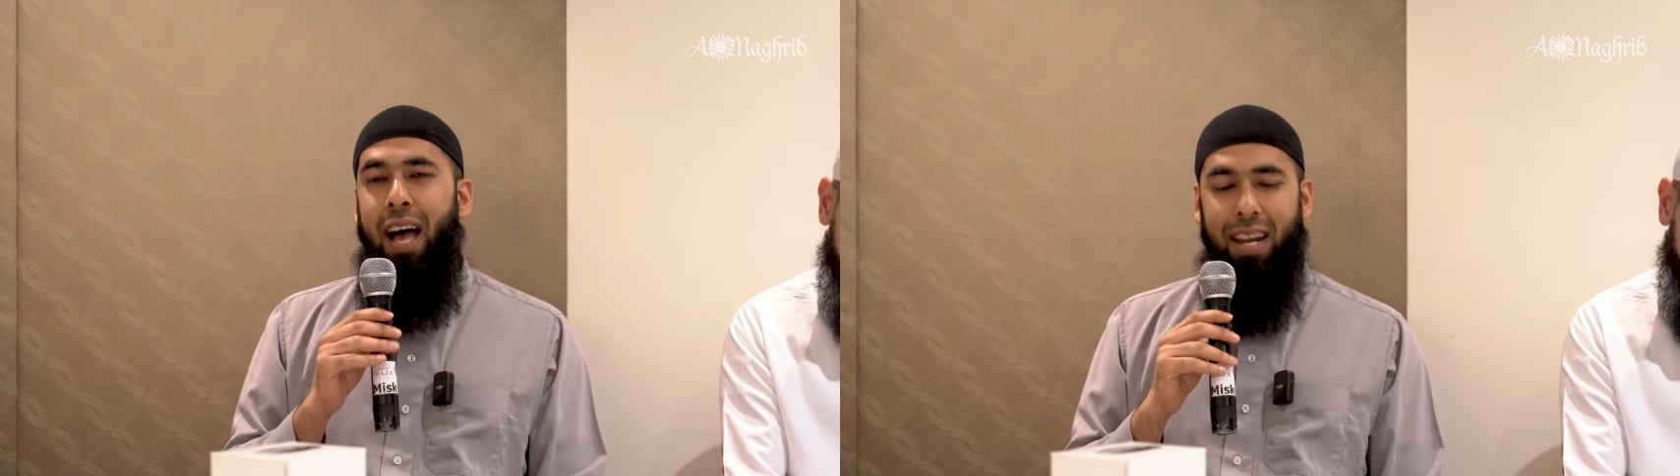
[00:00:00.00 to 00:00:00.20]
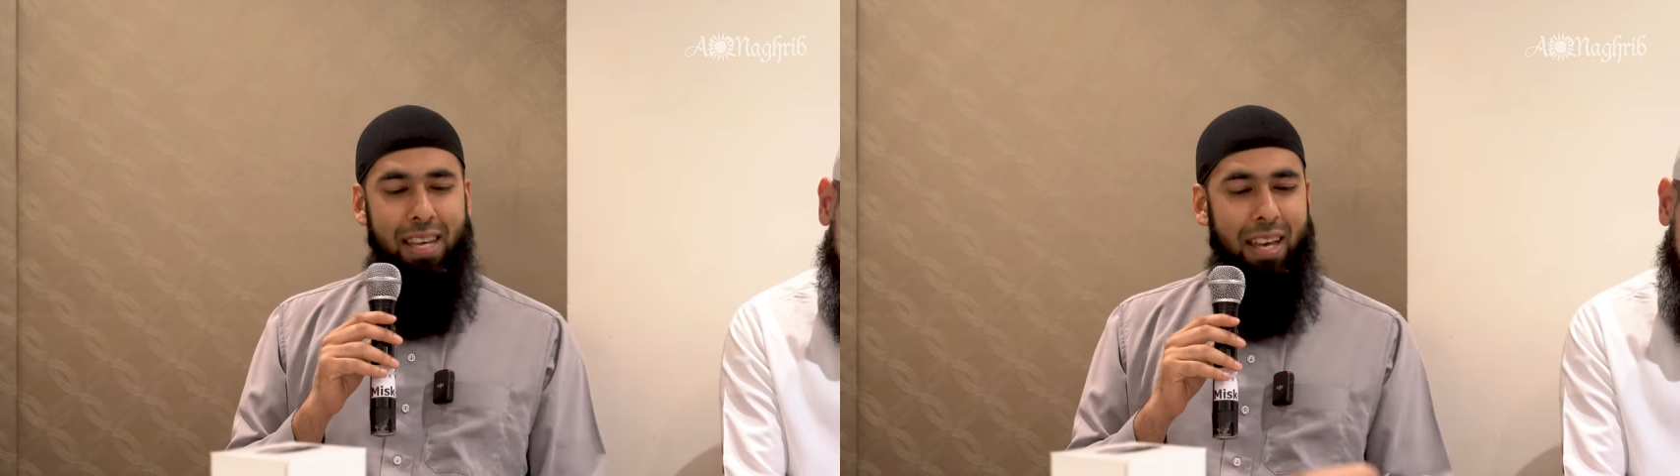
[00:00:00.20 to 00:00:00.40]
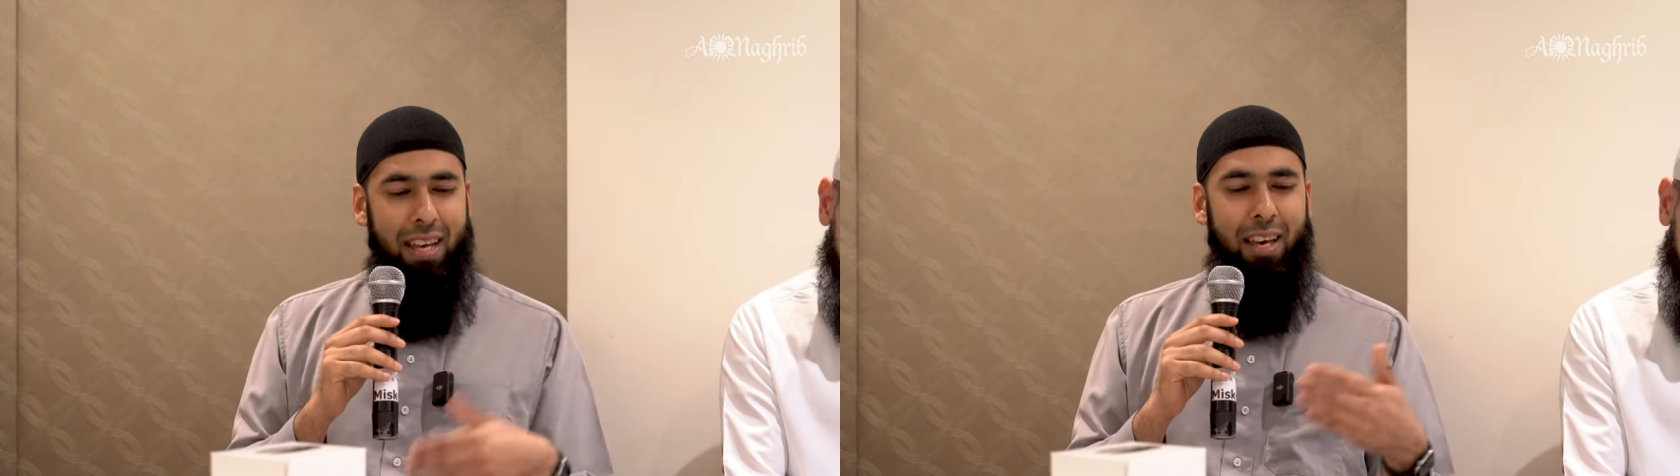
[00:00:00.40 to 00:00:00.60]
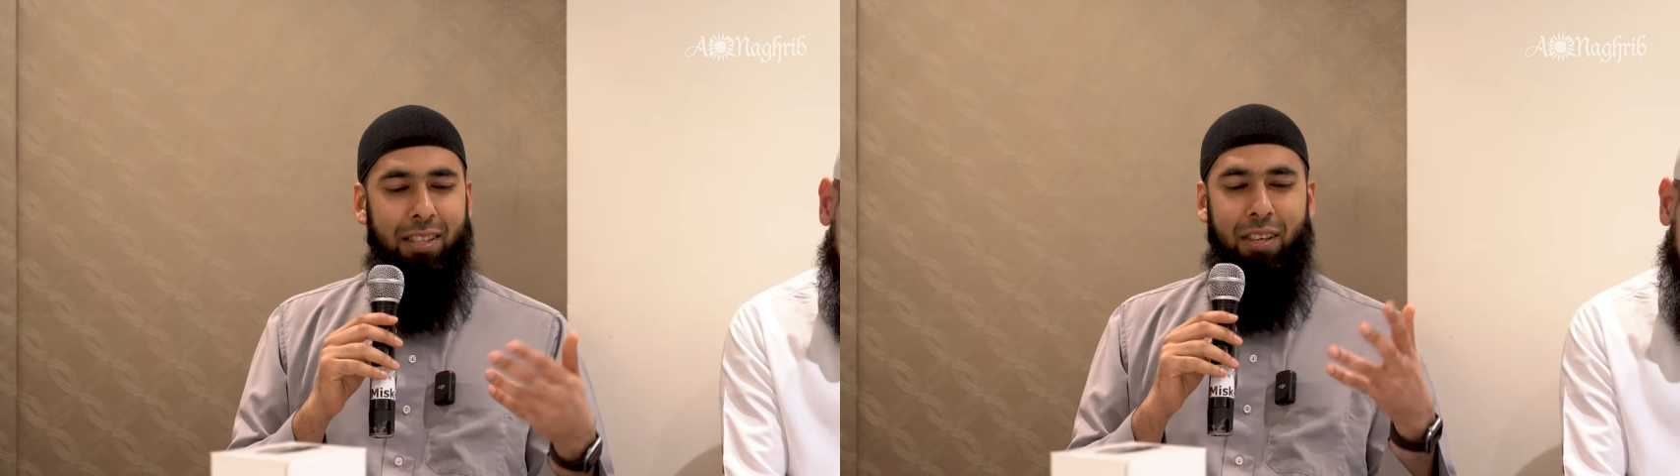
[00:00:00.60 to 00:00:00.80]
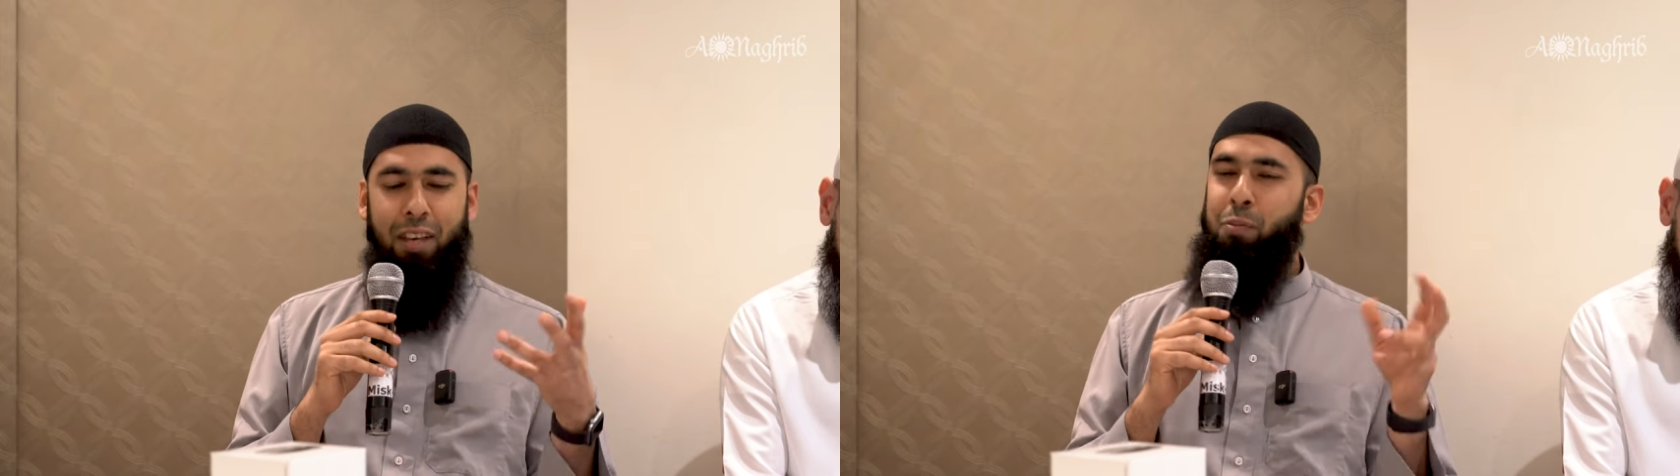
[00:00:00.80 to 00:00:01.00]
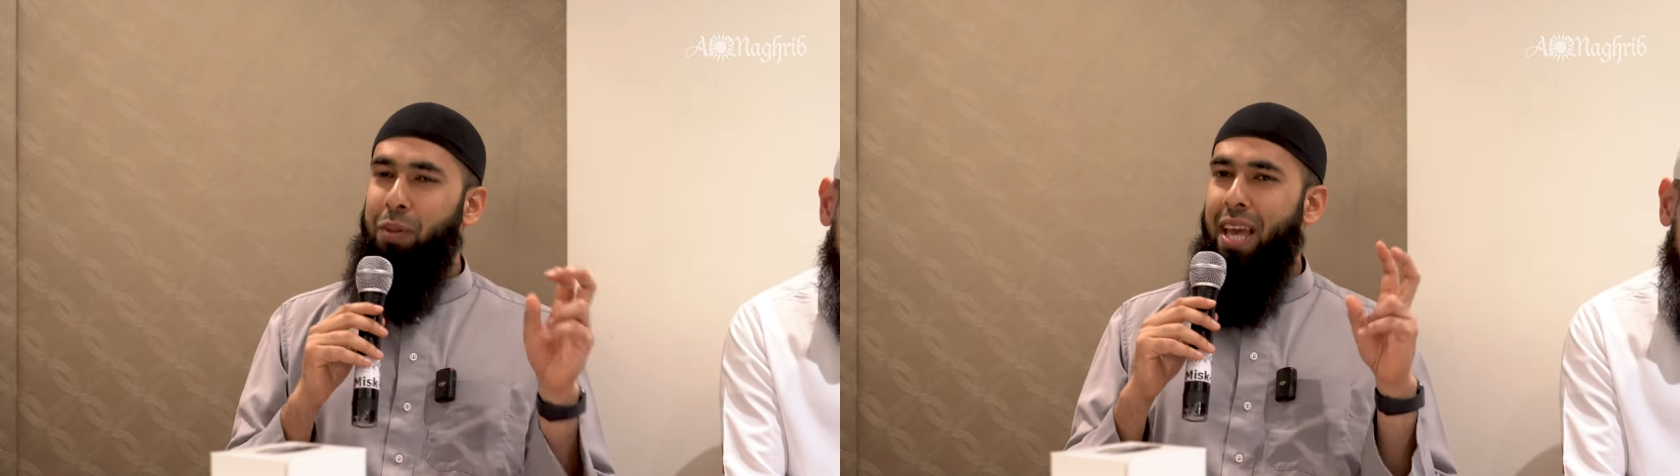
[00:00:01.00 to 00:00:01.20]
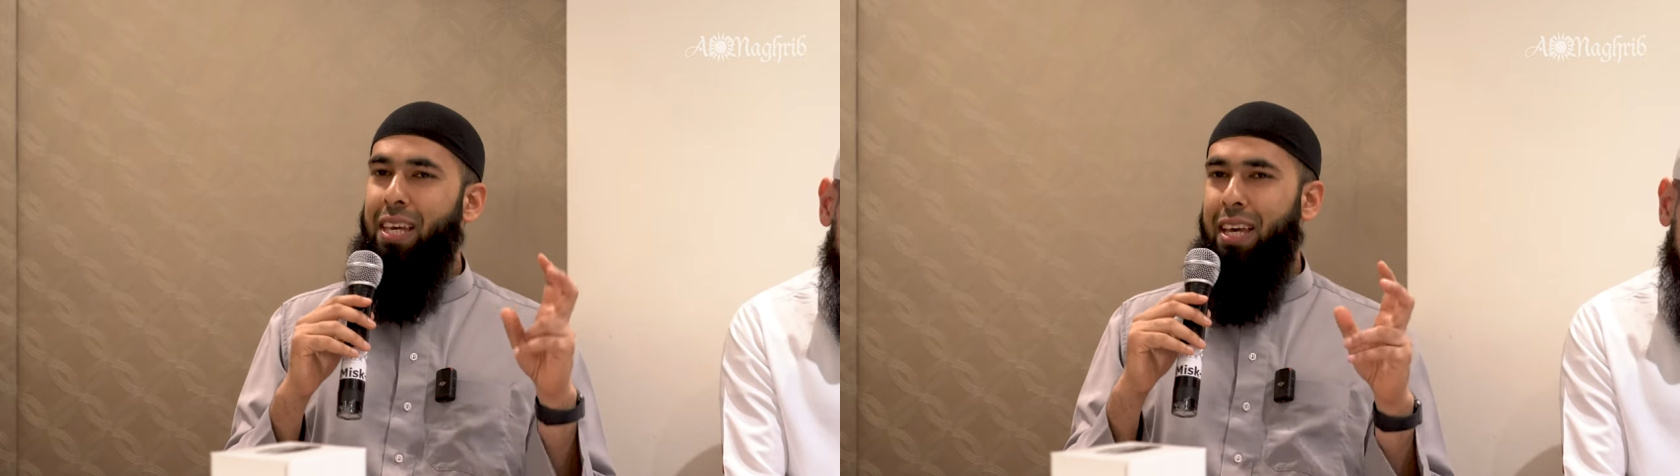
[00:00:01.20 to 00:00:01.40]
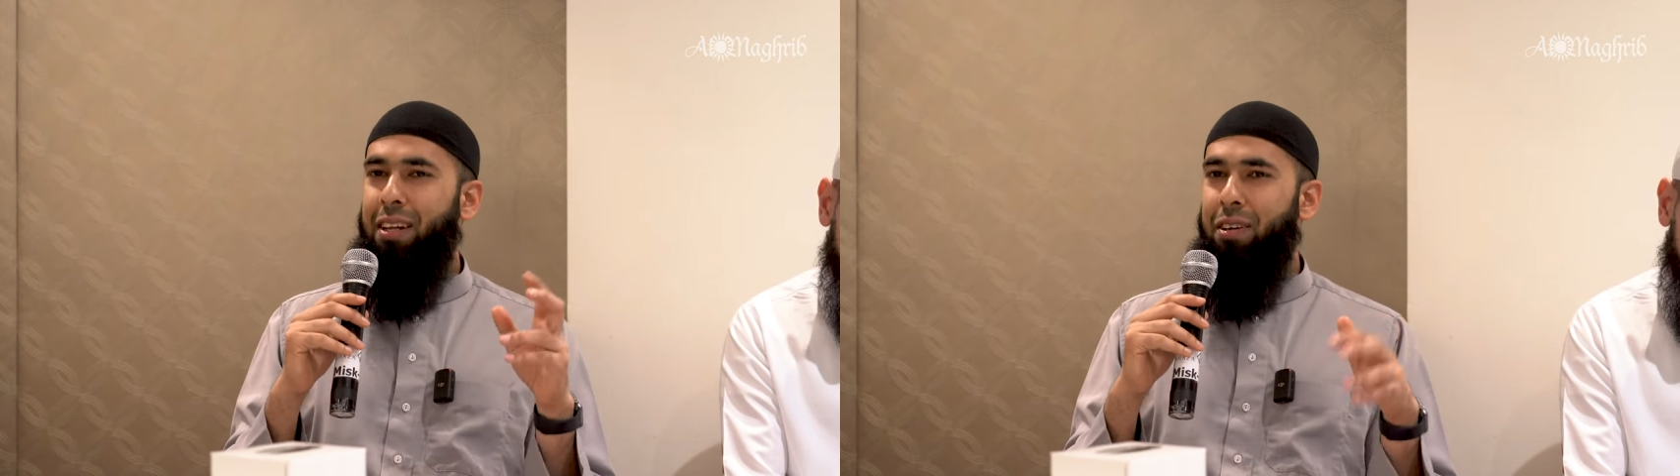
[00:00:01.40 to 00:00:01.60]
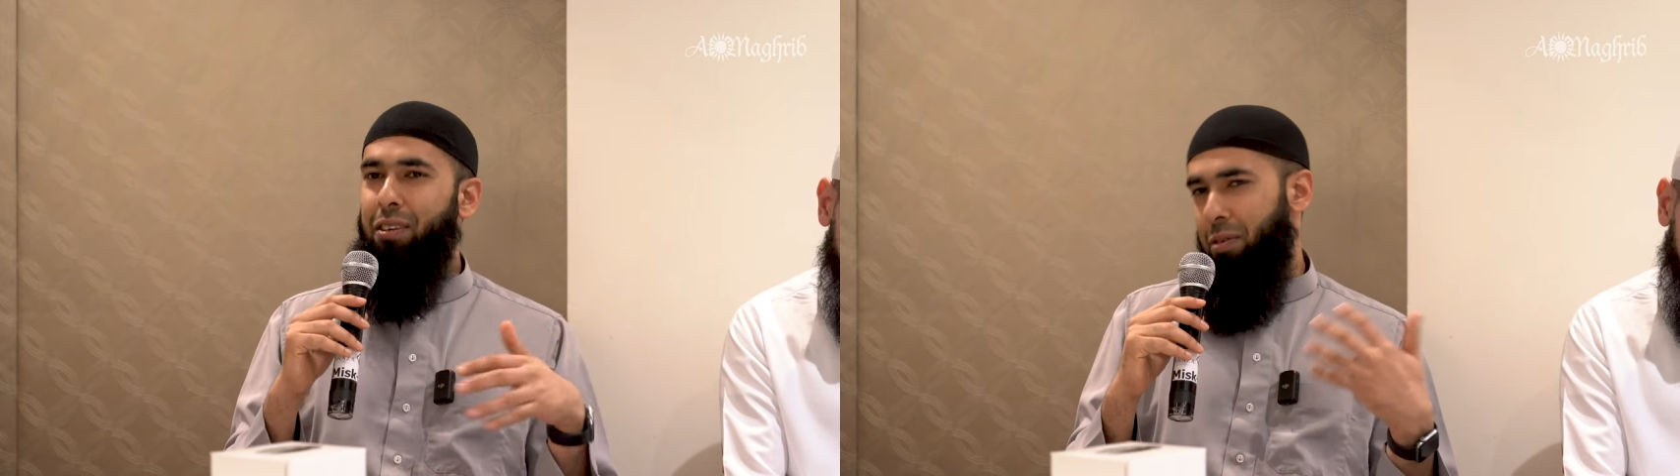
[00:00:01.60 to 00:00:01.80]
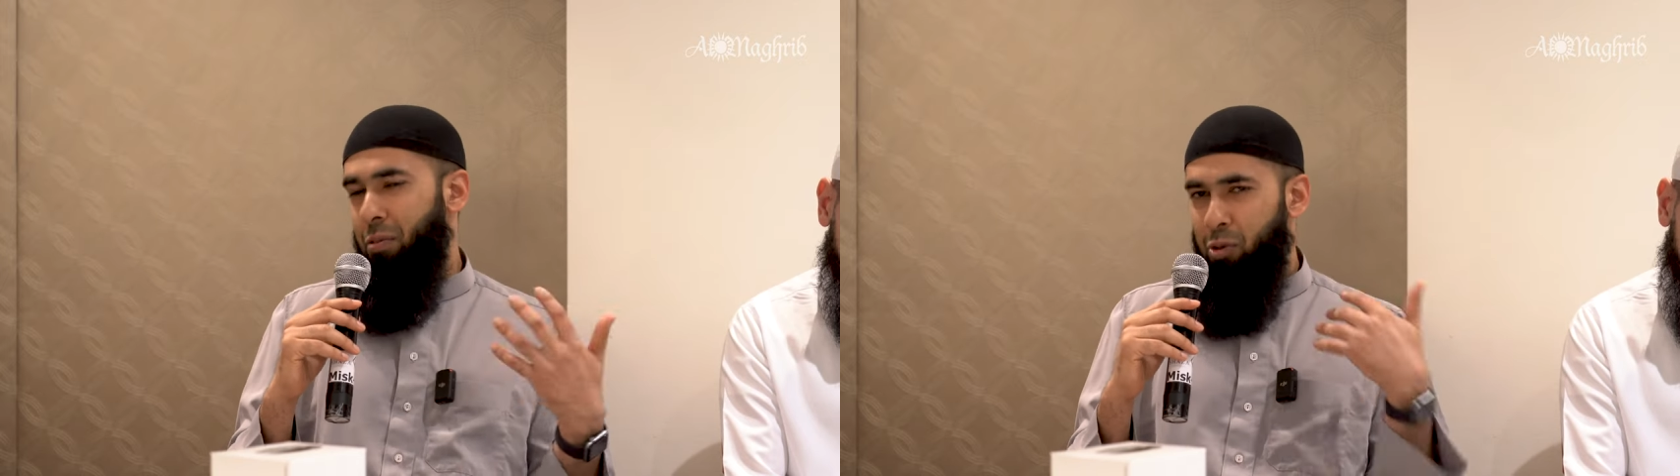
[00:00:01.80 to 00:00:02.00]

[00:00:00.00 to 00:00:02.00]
And he his his blanket,